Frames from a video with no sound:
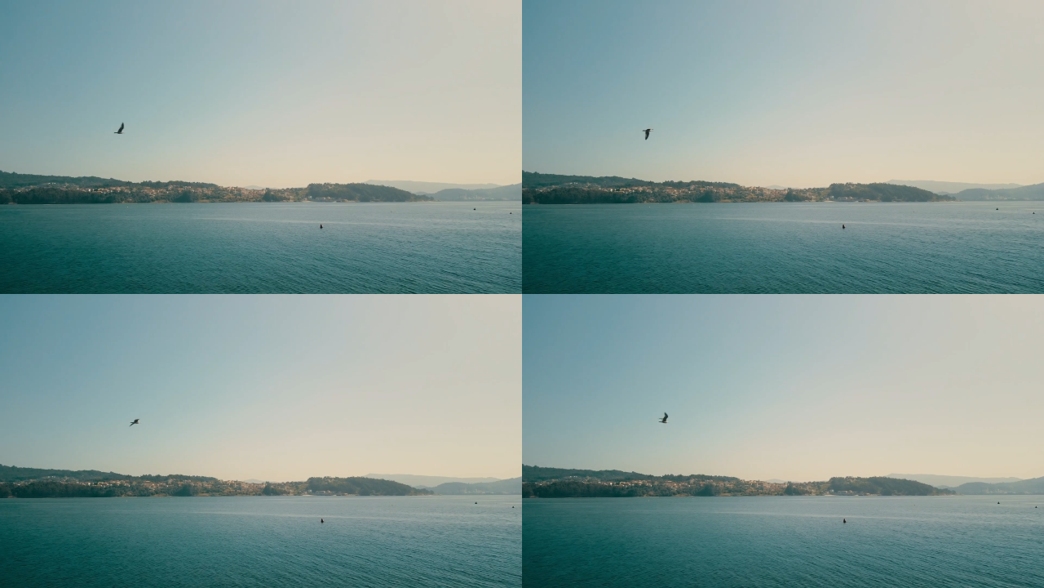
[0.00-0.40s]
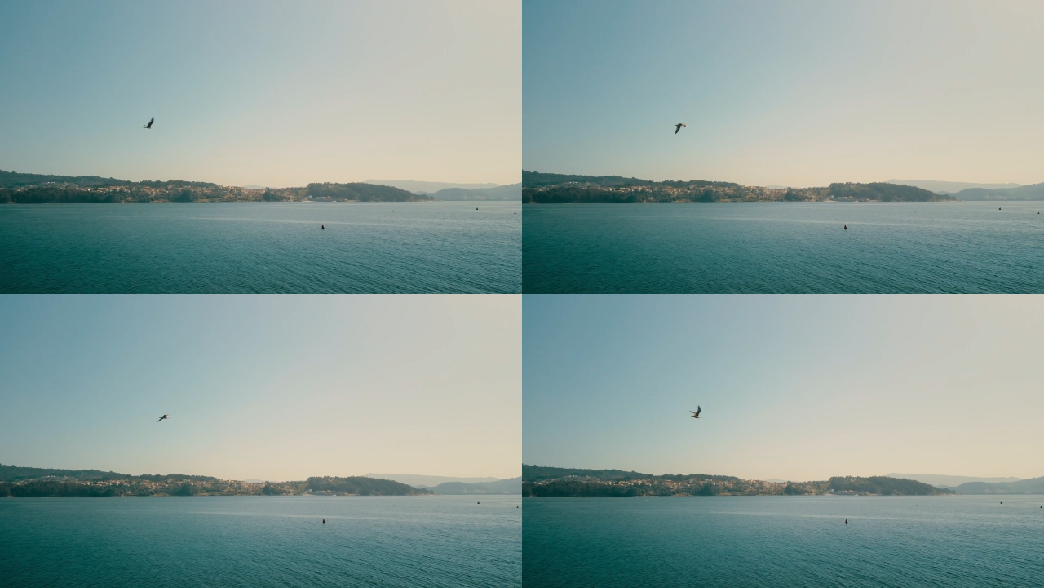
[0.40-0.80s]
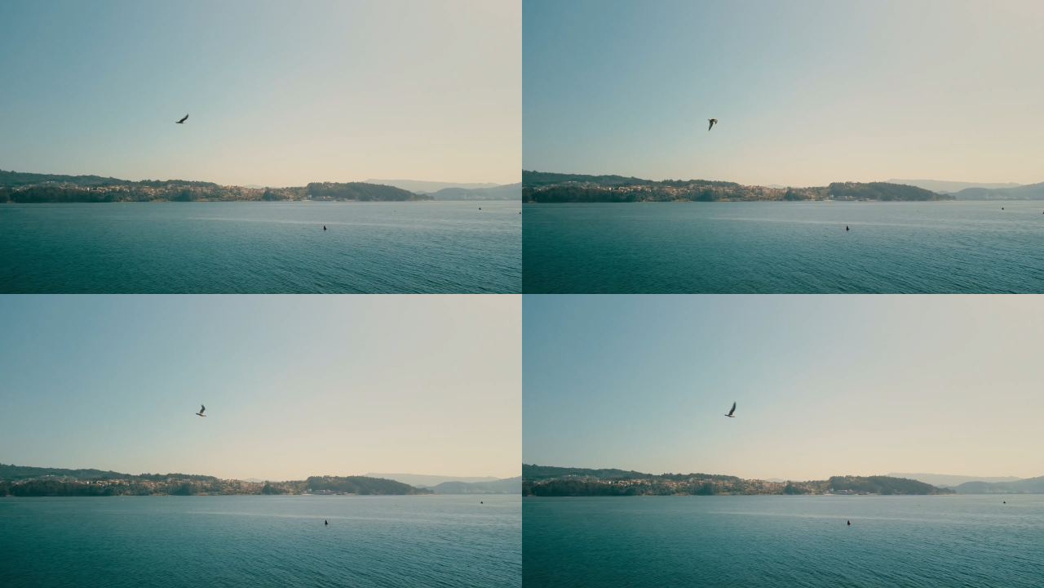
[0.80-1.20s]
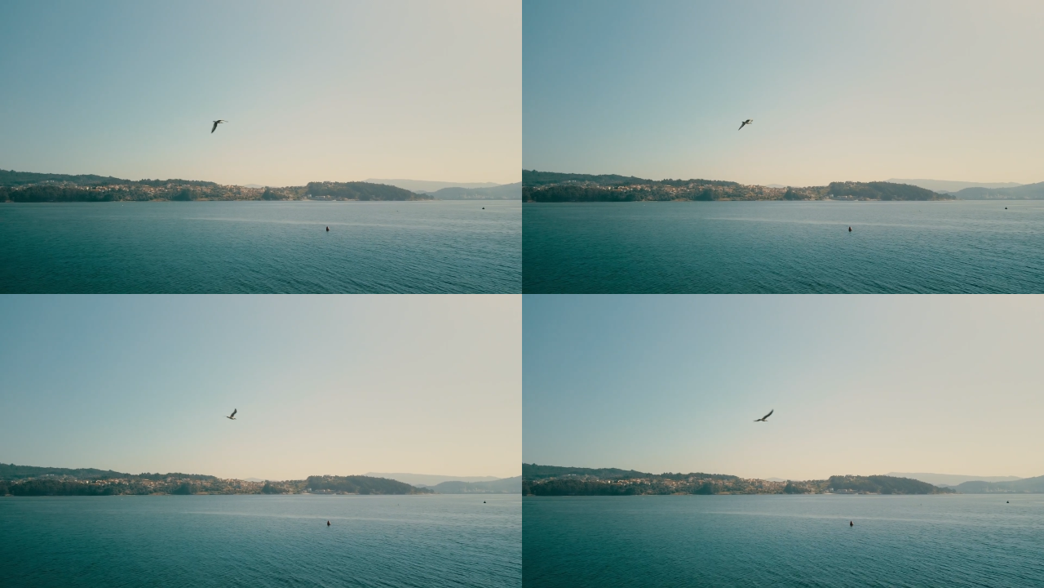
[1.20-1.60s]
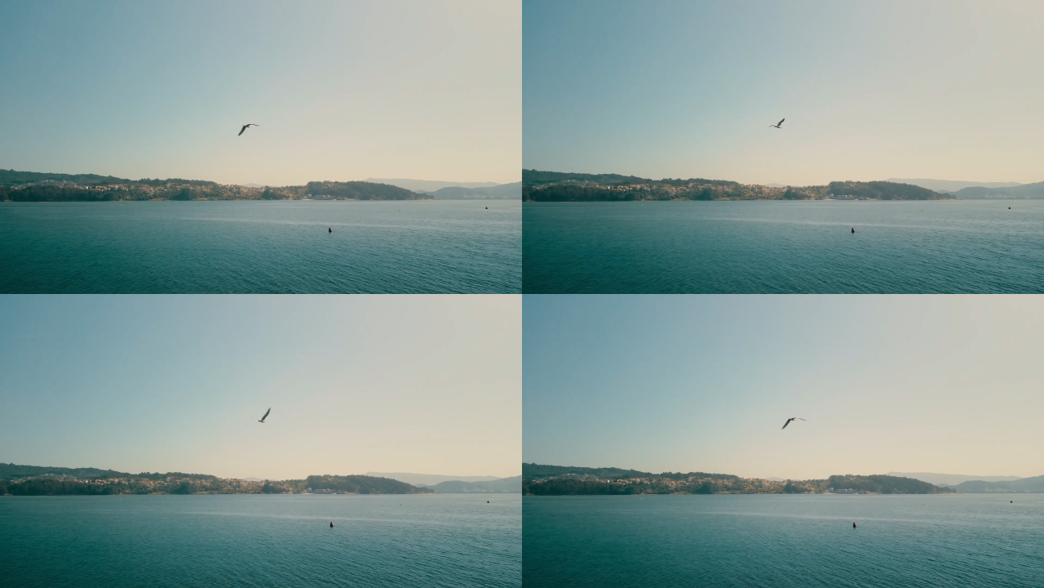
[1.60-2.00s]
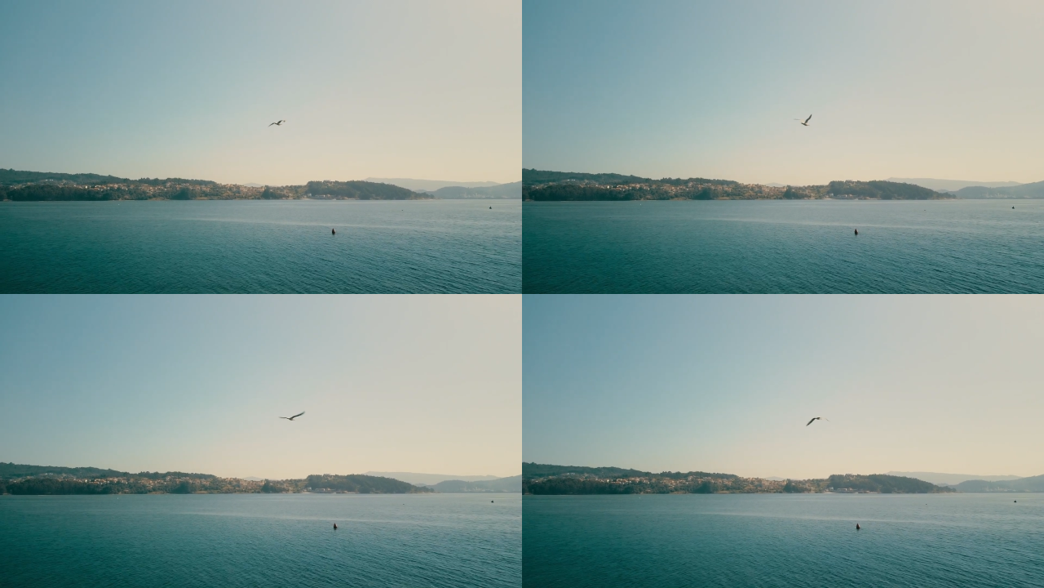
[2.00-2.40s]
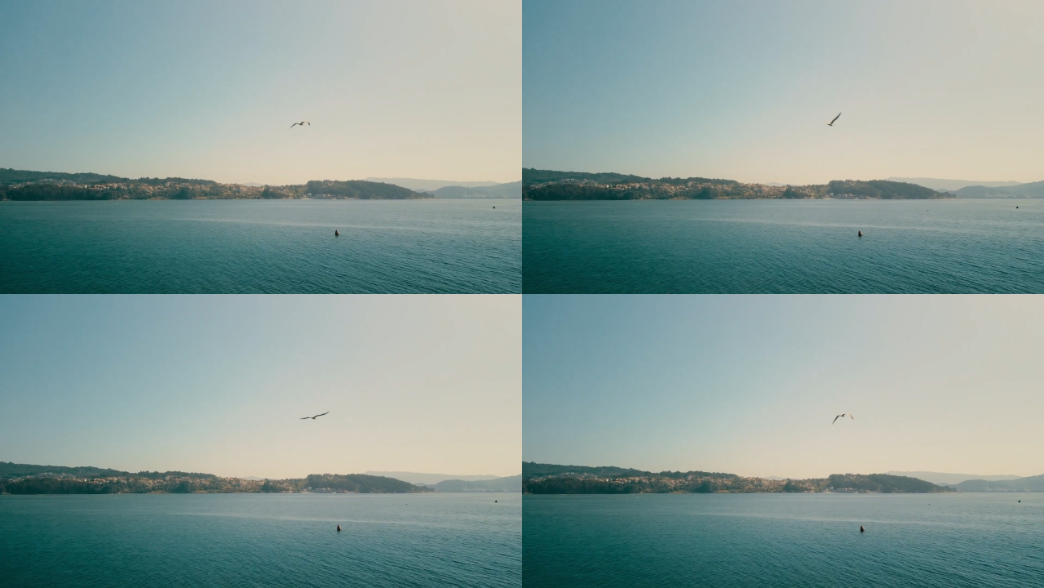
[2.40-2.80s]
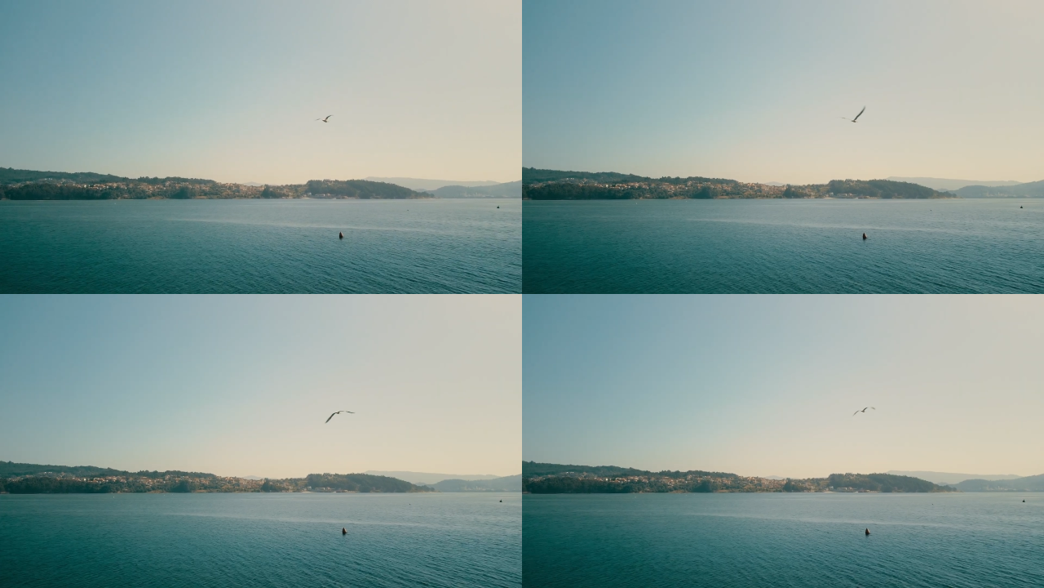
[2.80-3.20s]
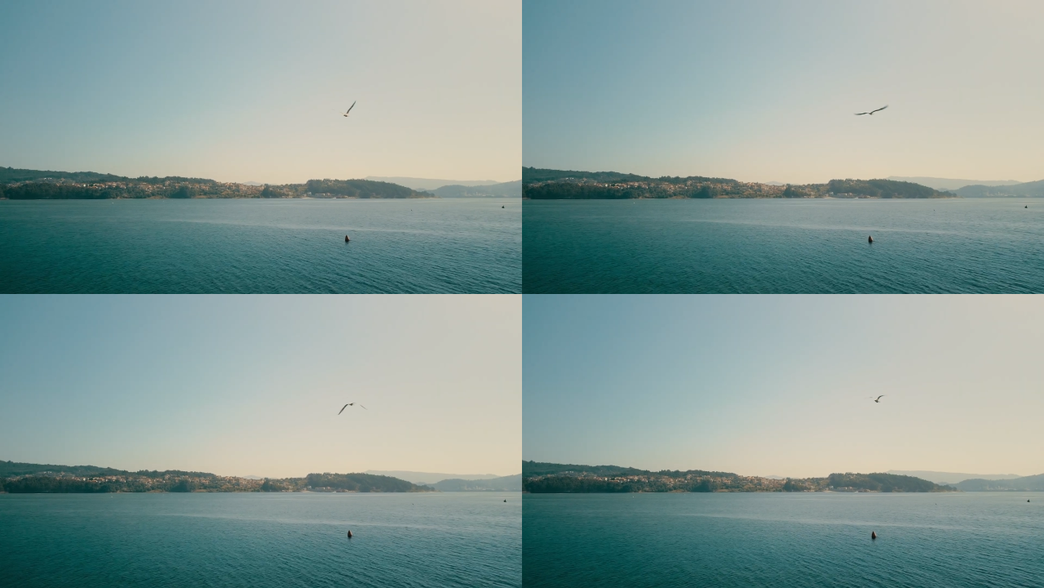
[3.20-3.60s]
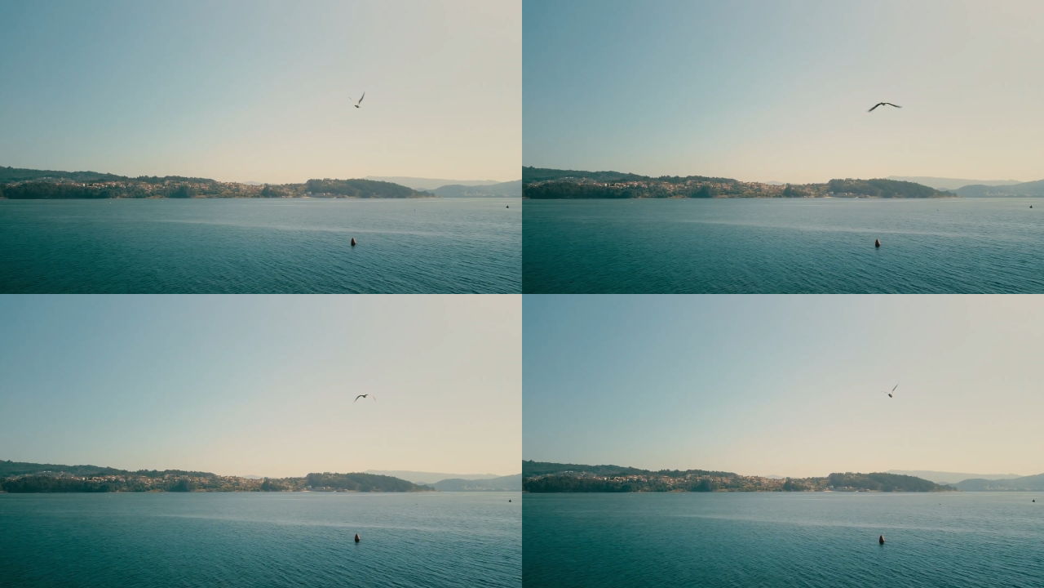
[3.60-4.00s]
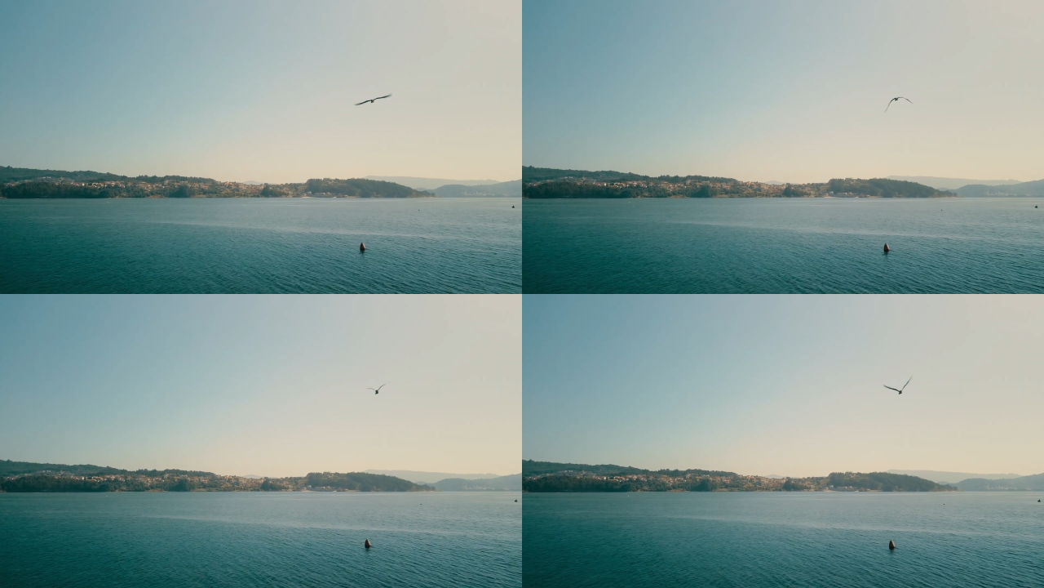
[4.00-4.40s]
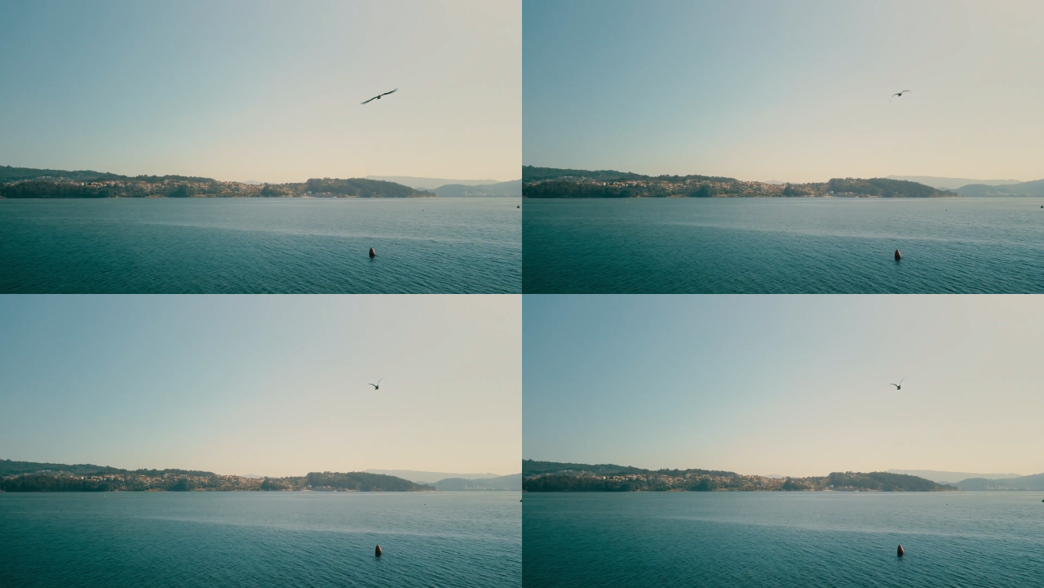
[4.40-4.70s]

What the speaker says: [unreadable: no face in view]